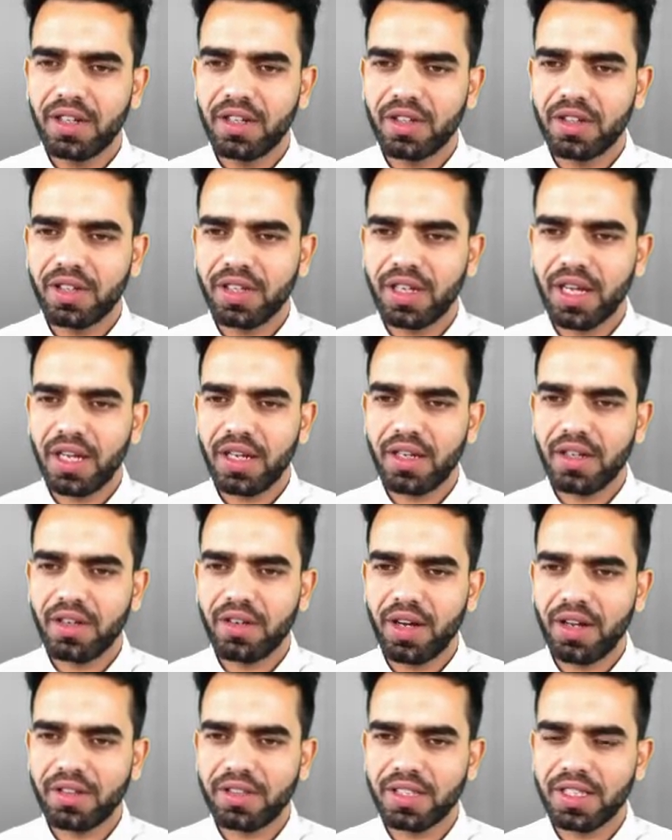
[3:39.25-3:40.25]
you
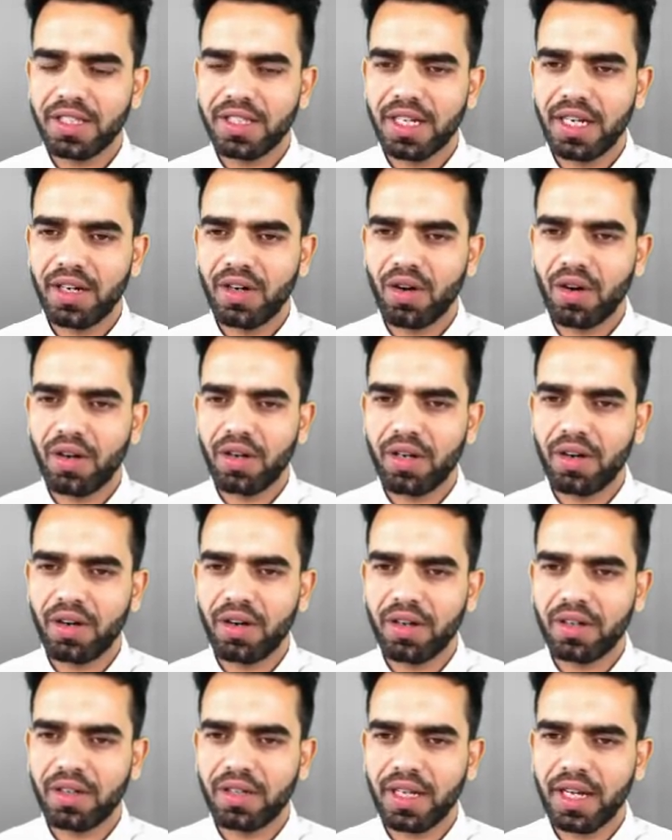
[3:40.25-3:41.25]
have seen that
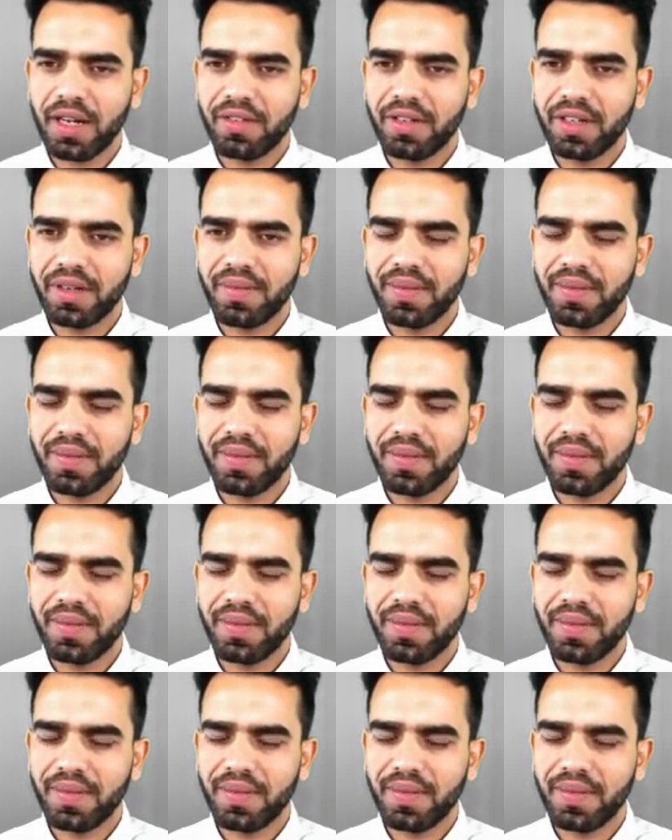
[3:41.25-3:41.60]
all cavity